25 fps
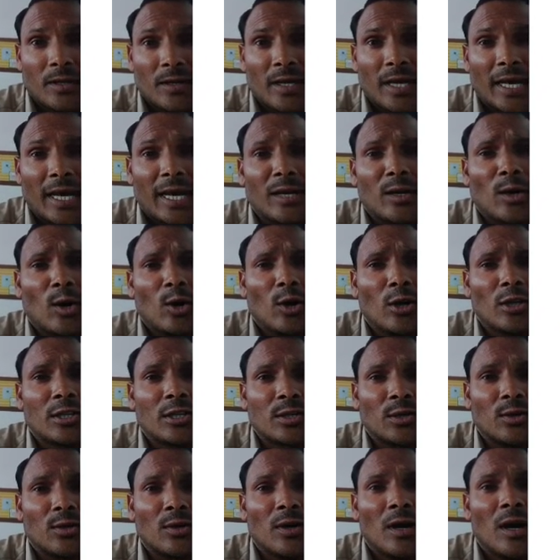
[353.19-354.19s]
and
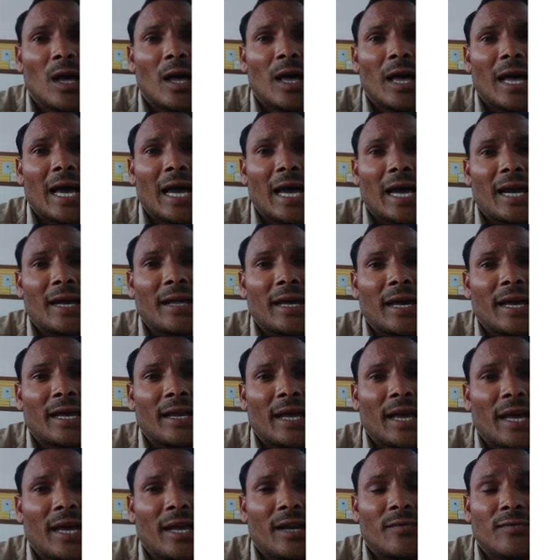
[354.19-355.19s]
also had an
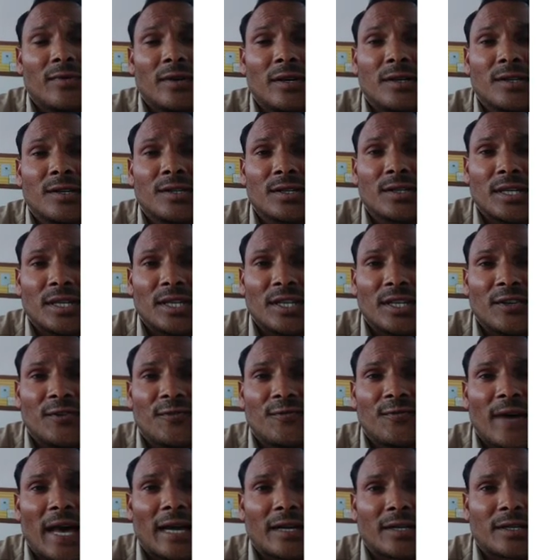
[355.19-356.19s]
adverse
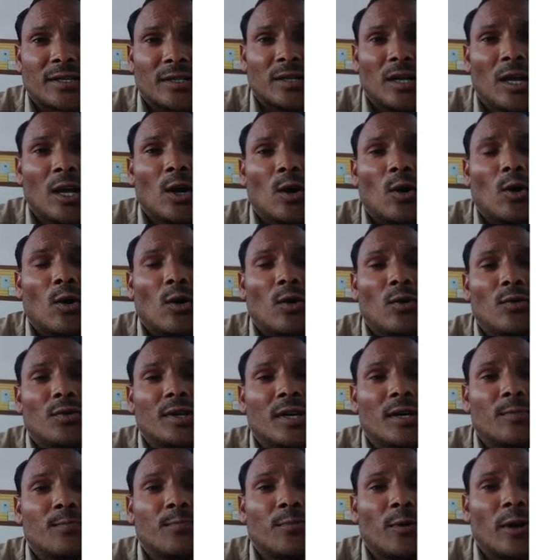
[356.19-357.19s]
effect on
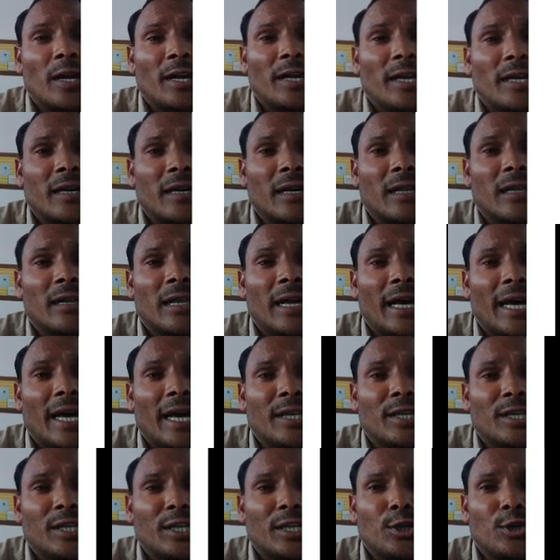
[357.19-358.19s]
the political
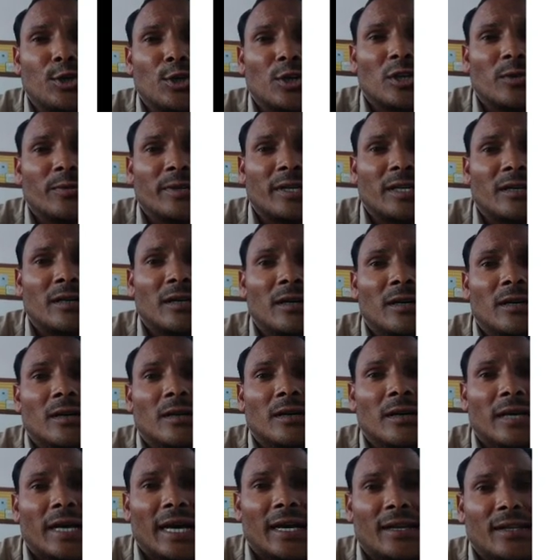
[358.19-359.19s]
and economic
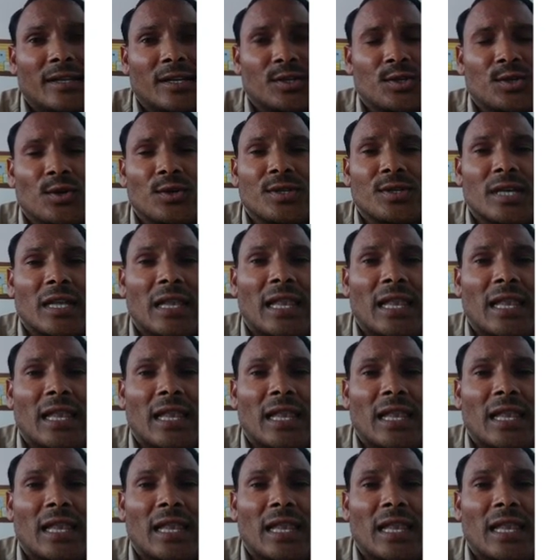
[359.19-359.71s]
and the social